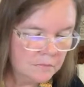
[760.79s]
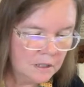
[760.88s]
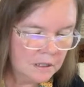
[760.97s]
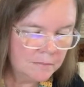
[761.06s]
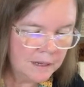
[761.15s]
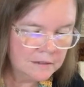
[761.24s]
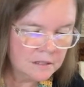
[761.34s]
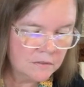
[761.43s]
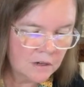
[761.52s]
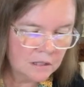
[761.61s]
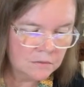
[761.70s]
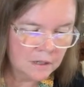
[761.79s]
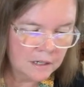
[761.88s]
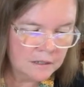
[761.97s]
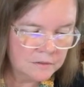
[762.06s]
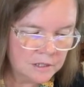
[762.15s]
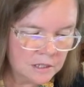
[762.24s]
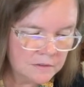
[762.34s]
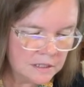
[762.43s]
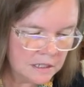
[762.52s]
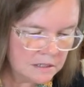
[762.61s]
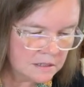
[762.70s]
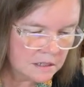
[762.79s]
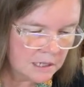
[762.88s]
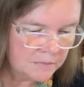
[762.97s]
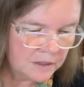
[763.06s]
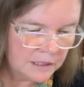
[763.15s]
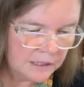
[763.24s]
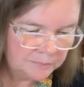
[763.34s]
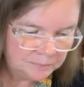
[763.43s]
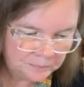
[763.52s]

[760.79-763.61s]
in the mountains of Colorado, and she was saying the same thing.